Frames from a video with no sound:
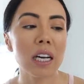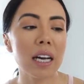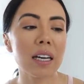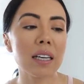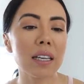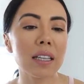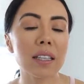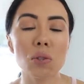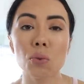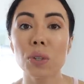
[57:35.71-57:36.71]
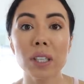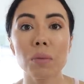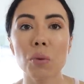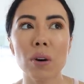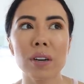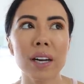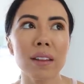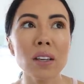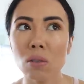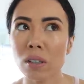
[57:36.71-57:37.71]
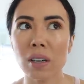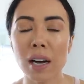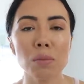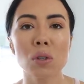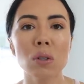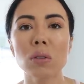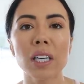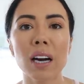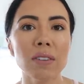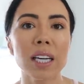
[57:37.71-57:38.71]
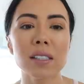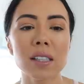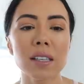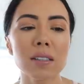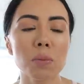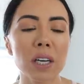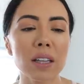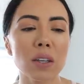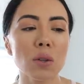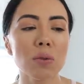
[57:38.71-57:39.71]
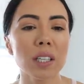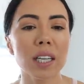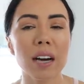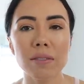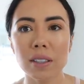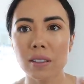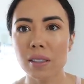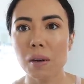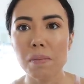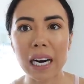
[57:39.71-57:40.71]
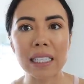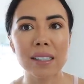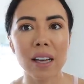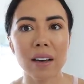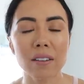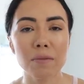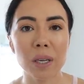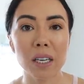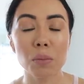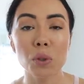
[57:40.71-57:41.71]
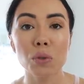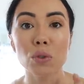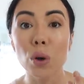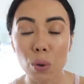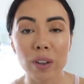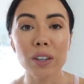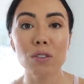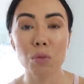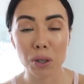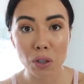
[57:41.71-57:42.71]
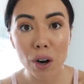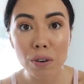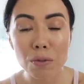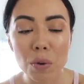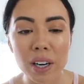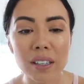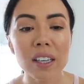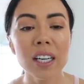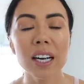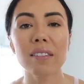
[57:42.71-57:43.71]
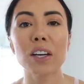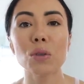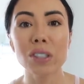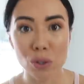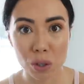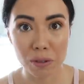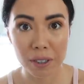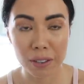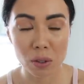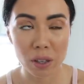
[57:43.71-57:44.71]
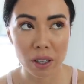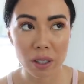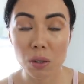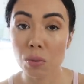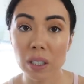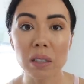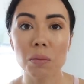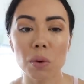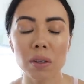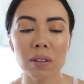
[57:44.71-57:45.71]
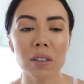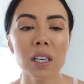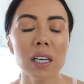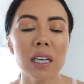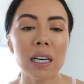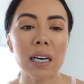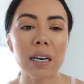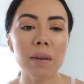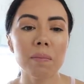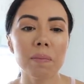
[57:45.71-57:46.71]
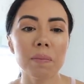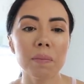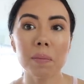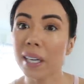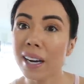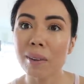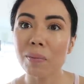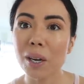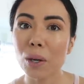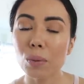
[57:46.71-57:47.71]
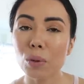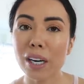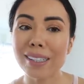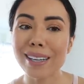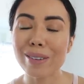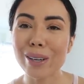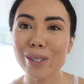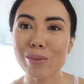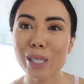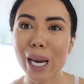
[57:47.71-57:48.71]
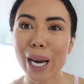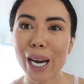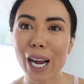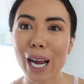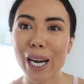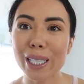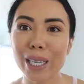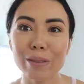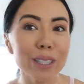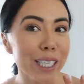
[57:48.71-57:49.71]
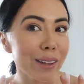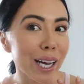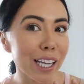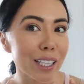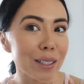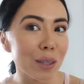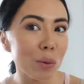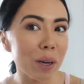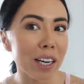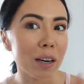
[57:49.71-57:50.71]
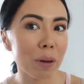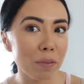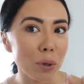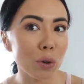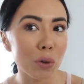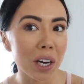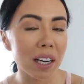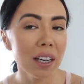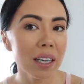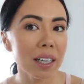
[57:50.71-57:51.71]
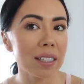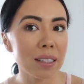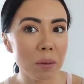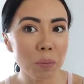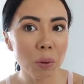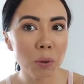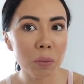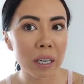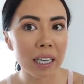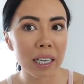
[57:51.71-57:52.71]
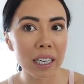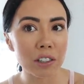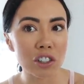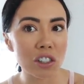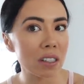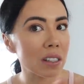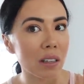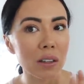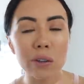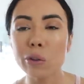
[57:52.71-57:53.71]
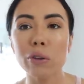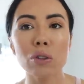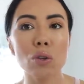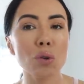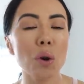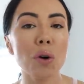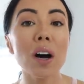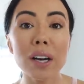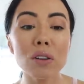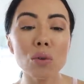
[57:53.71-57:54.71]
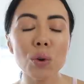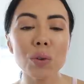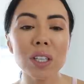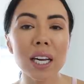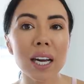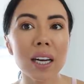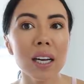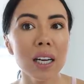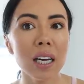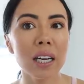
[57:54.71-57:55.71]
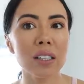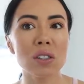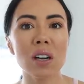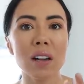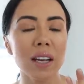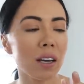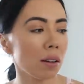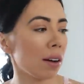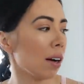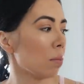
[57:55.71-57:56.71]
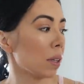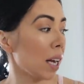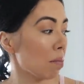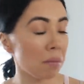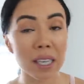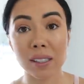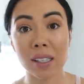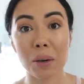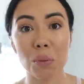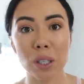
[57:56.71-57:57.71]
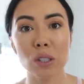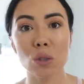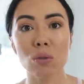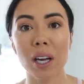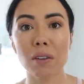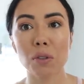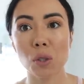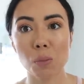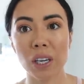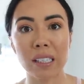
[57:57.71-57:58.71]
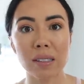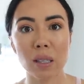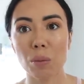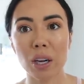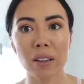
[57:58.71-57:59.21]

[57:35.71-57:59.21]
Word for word: And I think that's really important. I think you can absolutely have nice things, but I think you really have to, it's a mindset of being able to know that you've worked hard for it and that you deserve it. So I think that's really important. Um, but yeah, I hope you guys have an awesome day, and I really like this little makeup I've been doing. It's simple, but it's just a little to throw on throughout the day, and it's not like a lot, but that mist I really do like for spring and summer.